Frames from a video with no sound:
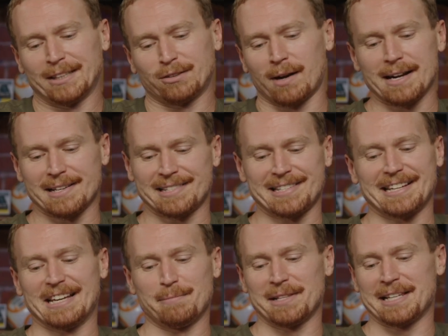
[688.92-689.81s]
great to see
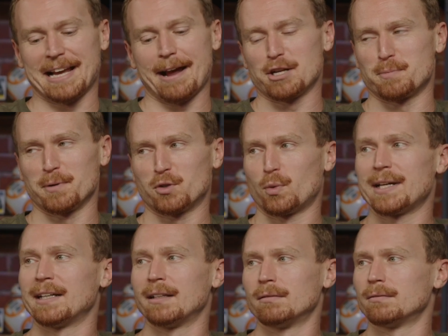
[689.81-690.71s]
him in the age
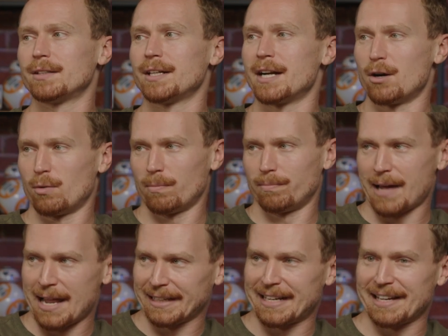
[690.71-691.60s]
between, you know,
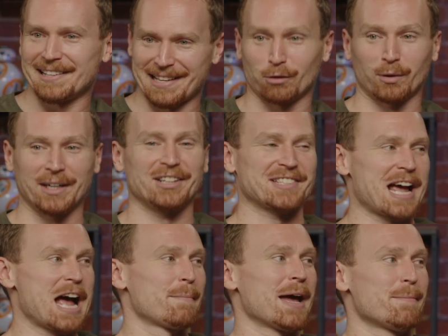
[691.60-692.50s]
Alec Guinness. Like, real
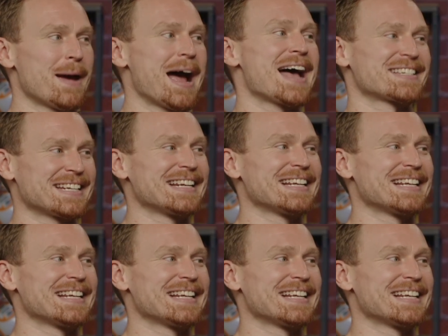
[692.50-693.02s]
time had passed, and